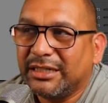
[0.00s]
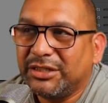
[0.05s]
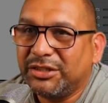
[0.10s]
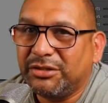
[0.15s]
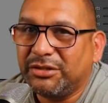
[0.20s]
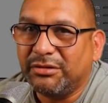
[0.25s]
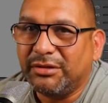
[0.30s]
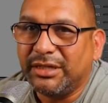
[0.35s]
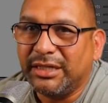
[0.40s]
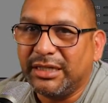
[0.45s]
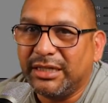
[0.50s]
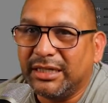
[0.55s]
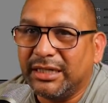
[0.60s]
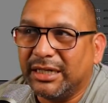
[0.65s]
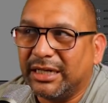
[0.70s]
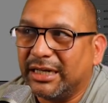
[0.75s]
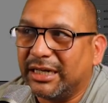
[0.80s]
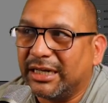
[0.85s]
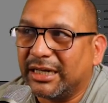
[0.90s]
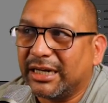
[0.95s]
to
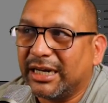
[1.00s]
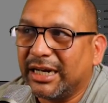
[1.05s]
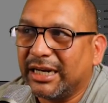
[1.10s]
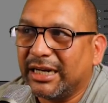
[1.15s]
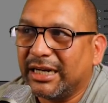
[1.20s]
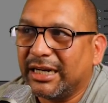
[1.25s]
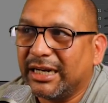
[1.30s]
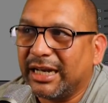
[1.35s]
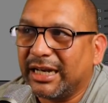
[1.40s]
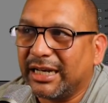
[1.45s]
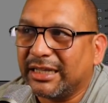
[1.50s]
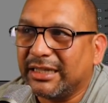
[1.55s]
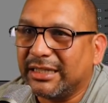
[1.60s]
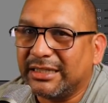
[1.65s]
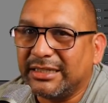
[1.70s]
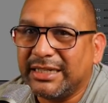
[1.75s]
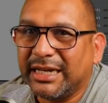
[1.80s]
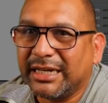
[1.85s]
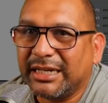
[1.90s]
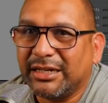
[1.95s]
the kind of like the
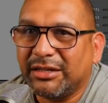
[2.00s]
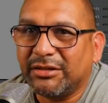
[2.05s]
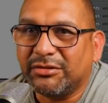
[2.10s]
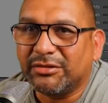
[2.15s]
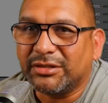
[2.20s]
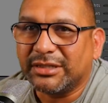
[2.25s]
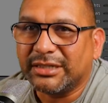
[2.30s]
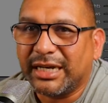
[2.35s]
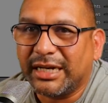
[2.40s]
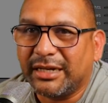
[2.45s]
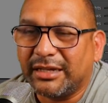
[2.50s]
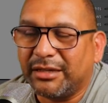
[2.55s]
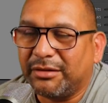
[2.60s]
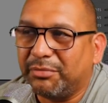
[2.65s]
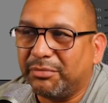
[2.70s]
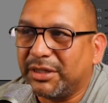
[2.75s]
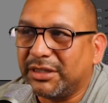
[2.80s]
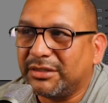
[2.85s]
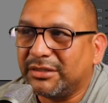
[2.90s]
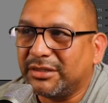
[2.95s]
technical side of the
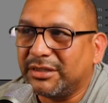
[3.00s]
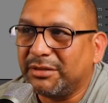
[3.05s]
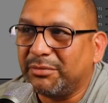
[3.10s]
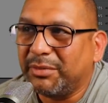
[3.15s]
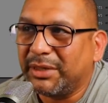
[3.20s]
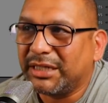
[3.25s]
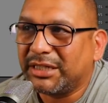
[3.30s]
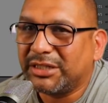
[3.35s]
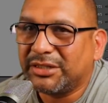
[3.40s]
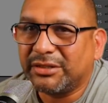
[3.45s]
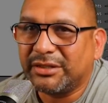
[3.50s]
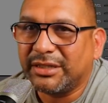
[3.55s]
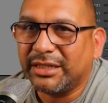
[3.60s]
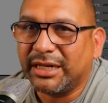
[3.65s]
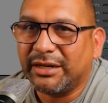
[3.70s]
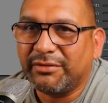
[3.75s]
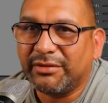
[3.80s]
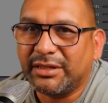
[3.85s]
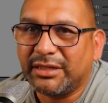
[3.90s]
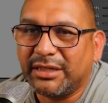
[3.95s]
picture, to make sure that
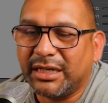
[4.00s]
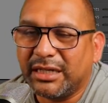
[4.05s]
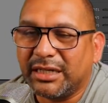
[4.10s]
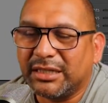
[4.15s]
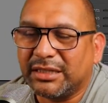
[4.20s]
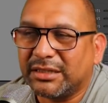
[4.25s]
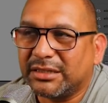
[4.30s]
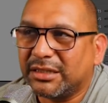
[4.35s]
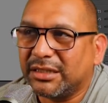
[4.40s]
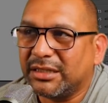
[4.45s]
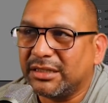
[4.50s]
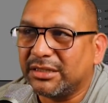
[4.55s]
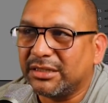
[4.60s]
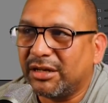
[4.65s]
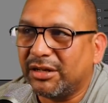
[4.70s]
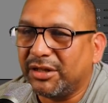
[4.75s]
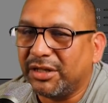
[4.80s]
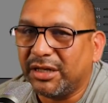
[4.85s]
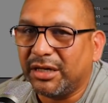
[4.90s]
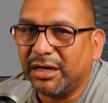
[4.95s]
everything is
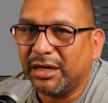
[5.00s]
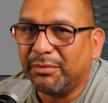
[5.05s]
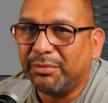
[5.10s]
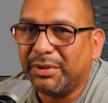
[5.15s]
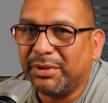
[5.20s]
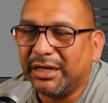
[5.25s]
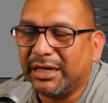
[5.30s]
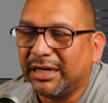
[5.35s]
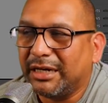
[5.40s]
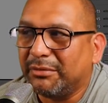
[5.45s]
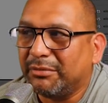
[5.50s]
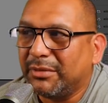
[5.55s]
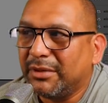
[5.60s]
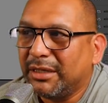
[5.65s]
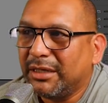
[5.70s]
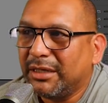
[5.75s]
on the up and up,